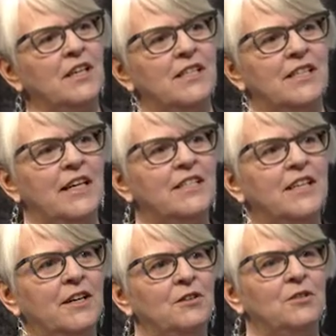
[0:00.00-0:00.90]
I sat
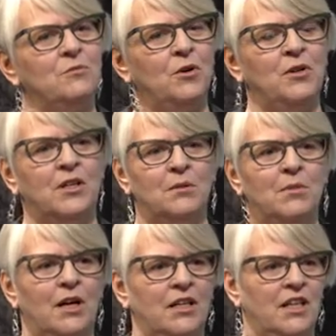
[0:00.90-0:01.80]
down and wrote on a
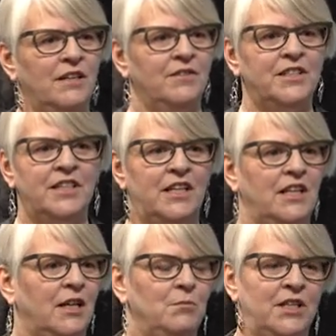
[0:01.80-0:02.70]
blog every day.
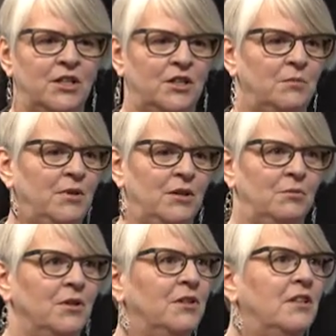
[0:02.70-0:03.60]
I mean, it could be a
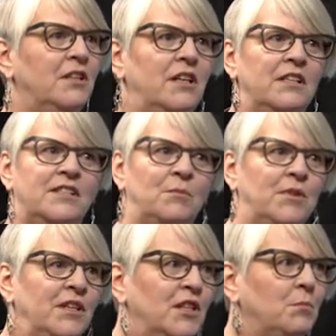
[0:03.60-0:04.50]
word of the day,
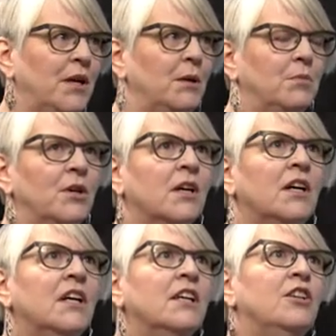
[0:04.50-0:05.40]
something in the paper.
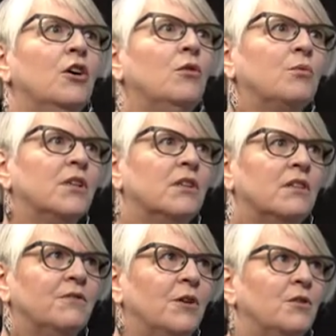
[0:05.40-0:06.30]
No
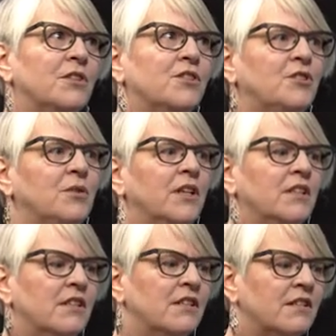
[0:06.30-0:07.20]
real focus to
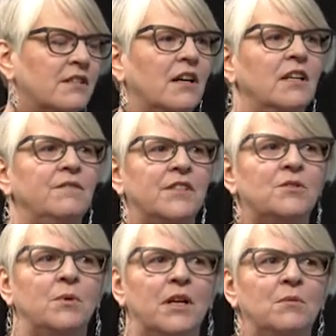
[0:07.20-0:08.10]
it to decide if
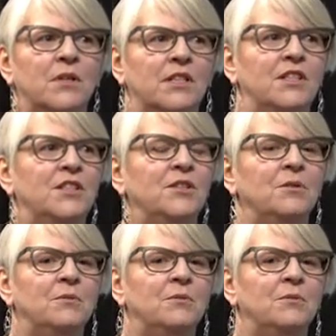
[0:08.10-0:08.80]
it's what I wanted to do.